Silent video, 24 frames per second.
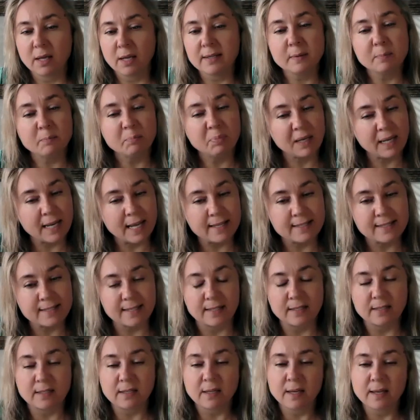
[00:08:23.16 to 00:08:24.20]
as
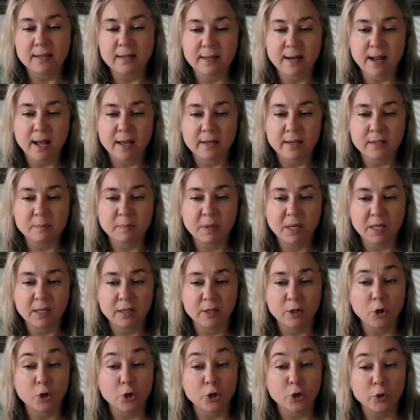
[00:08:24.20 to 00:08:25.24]
unpleasant as it has been
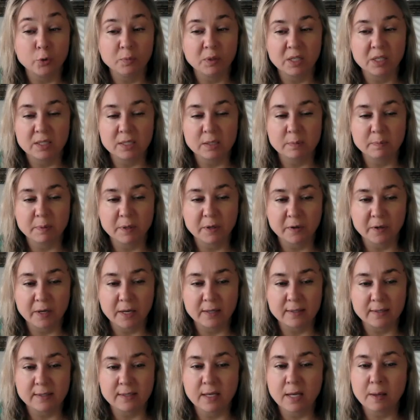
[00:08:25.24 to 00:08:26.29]
in our human
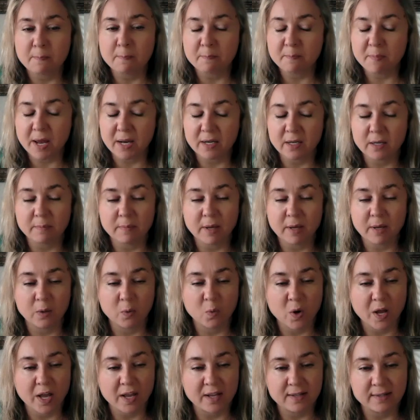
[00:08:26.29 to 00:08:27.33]
experience in many, many
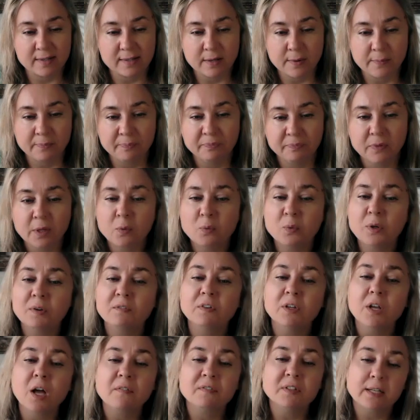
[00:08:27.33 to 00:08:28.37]
ways. We have
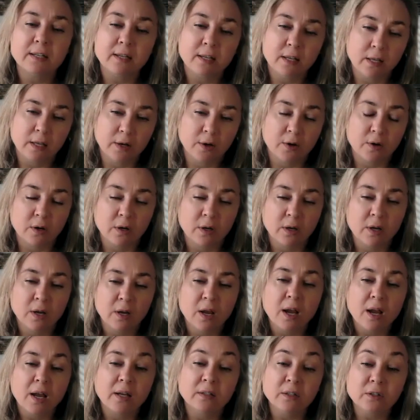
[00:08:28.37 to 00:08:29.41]
loved it here,
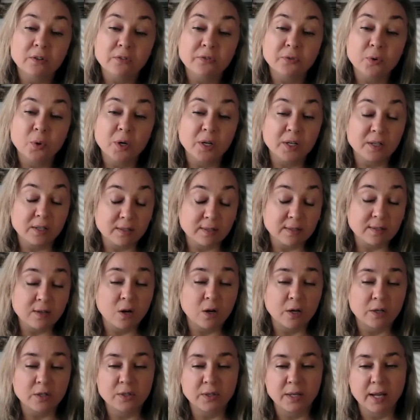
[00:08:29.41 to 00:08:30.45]
and therefore it is
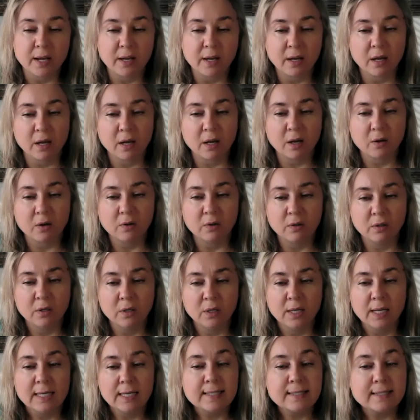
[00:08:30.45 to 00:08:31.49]
hard to let go.
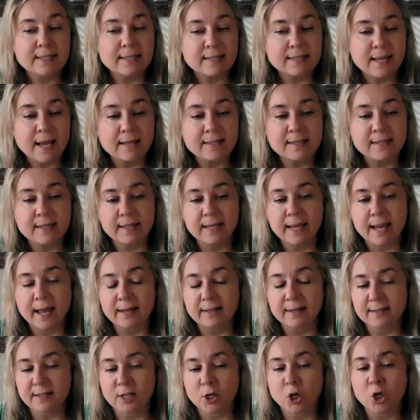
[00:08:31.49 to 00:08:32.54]
This is us
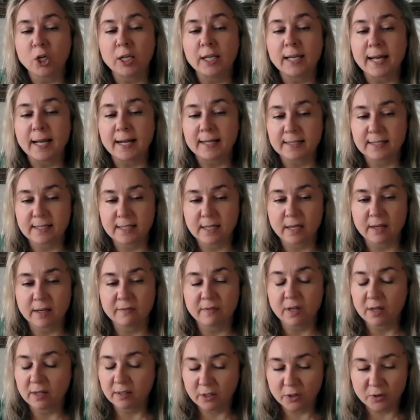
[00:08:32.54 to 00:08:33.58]
again as a collective.
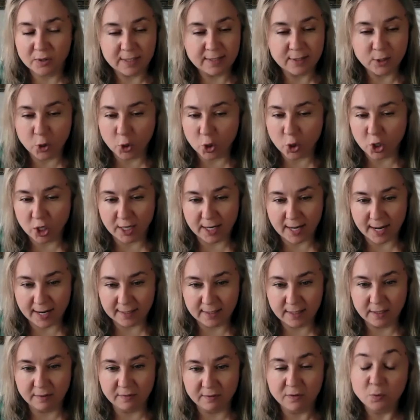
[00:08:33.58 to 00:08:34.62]
There is no
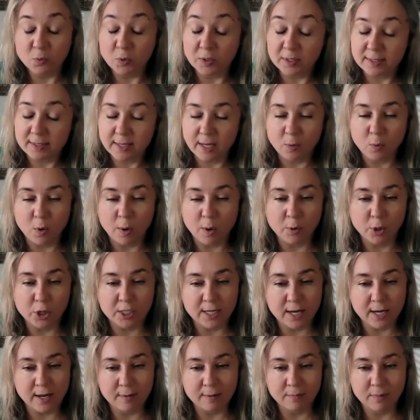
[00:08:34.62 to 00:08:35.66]
collective. We'll say it one more
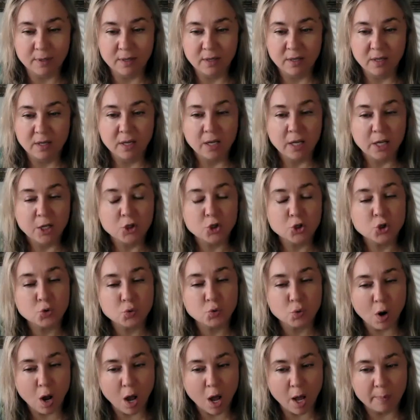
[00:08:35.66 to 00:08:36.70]
time. Each
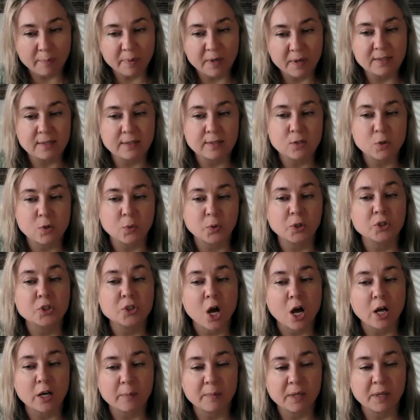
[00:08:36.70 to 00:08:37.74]
drop has its own
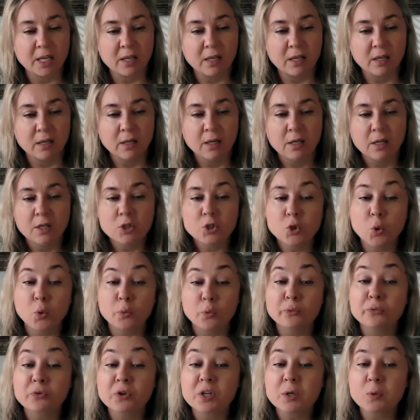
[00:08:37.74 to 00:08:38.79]
autonomy, so
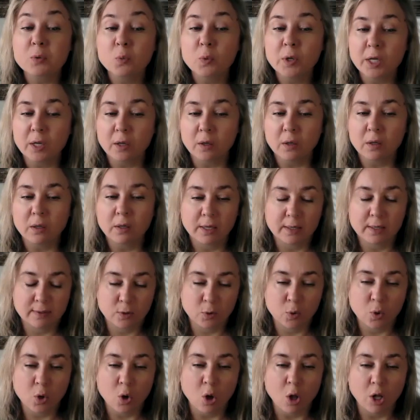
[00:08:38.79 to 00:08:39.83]
free will, as
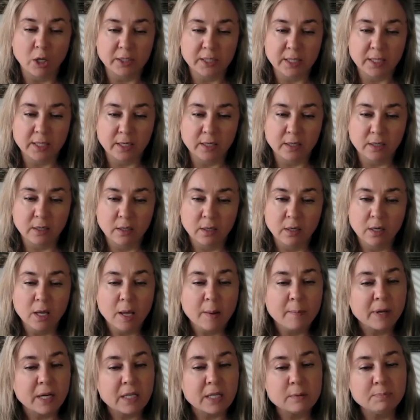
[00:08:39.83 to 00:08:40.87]
you called it.
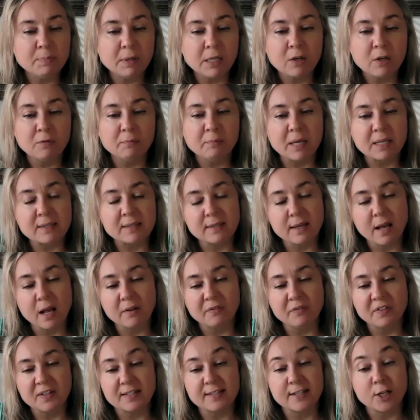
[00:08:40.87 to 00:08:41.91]
But I speak of
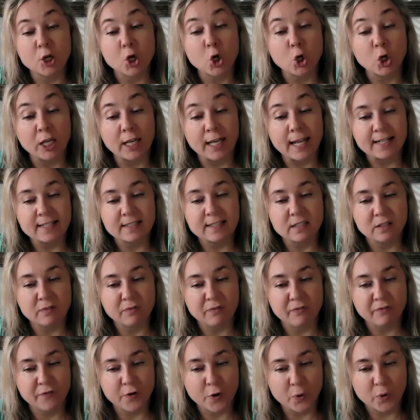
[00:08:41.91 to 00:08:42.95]
myself as the collected
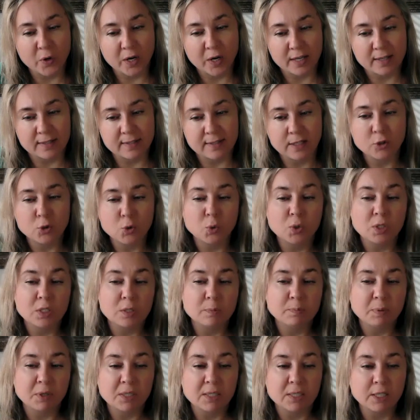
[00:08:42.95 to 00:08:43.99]
focus into
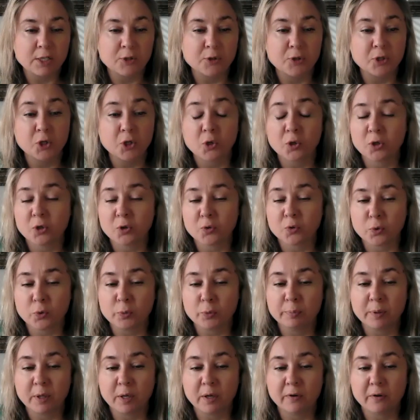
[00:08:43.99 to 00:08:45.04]
this particular
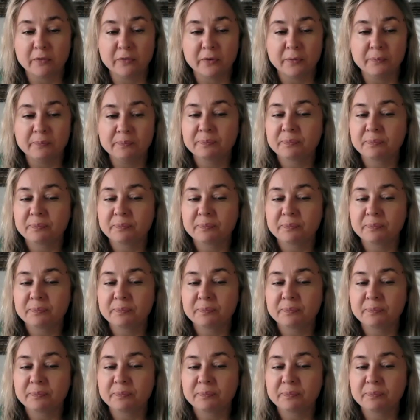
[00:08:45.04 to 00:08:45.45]
group of,